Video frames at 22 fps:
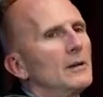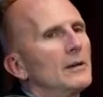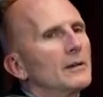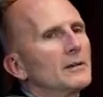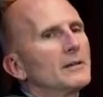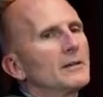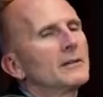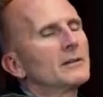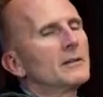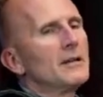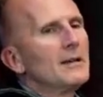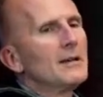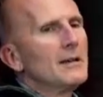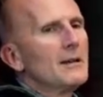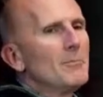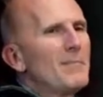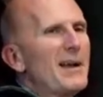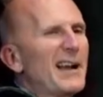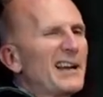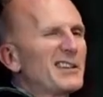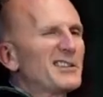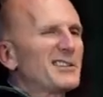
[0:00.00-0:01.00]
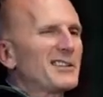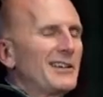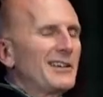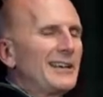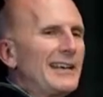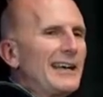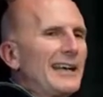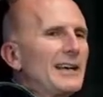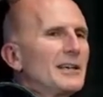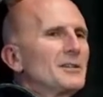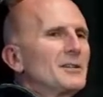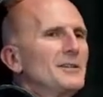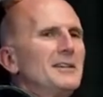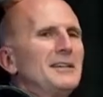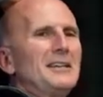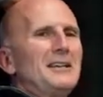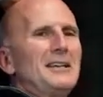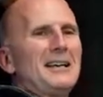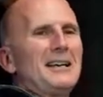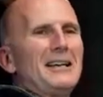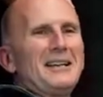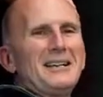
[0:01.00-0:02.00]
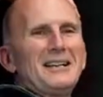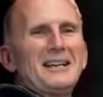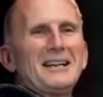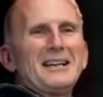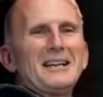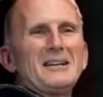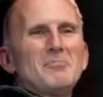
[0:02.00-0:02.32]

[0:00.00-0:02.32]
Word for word: to Max Connect, uh, uh,